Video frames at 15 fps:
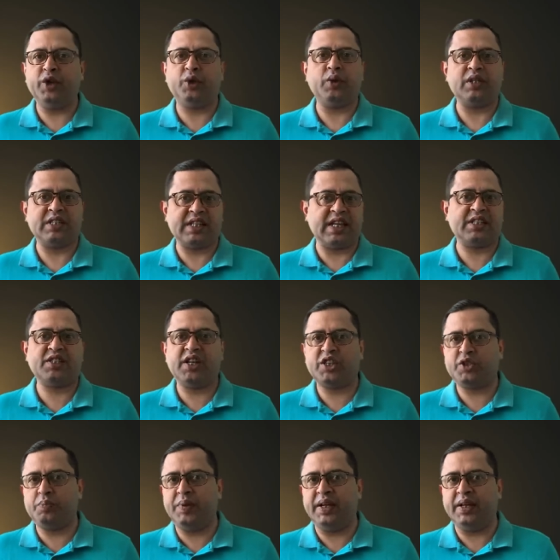into a
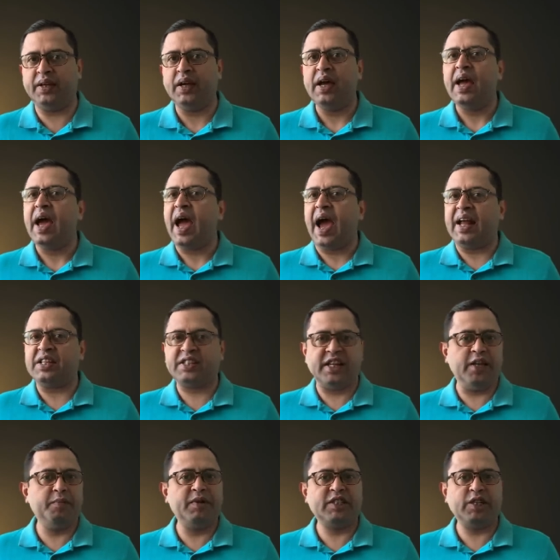sexless being, and
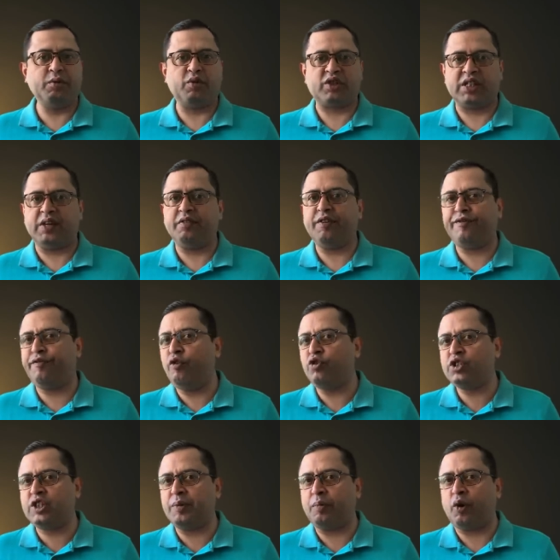celibacy was never
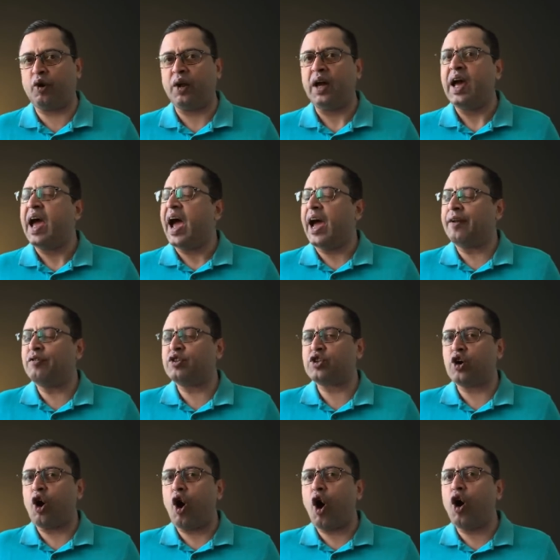forced upon and
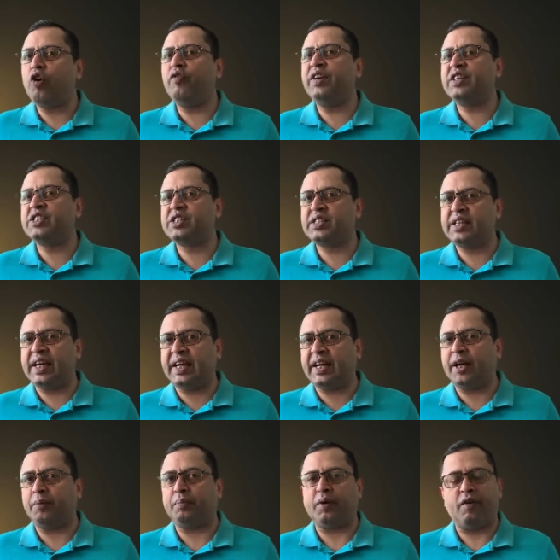was always
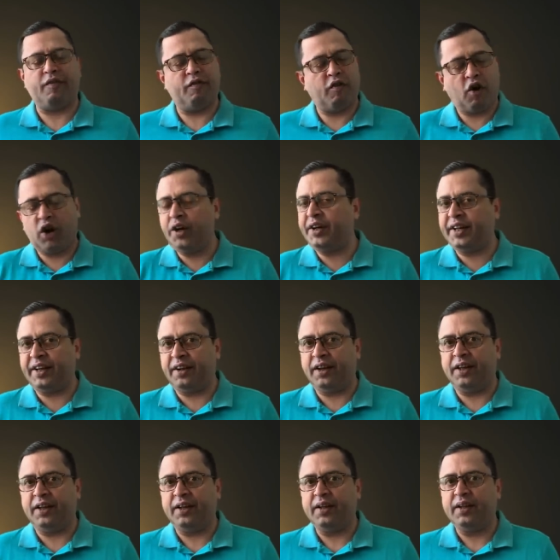taken up voluntarily.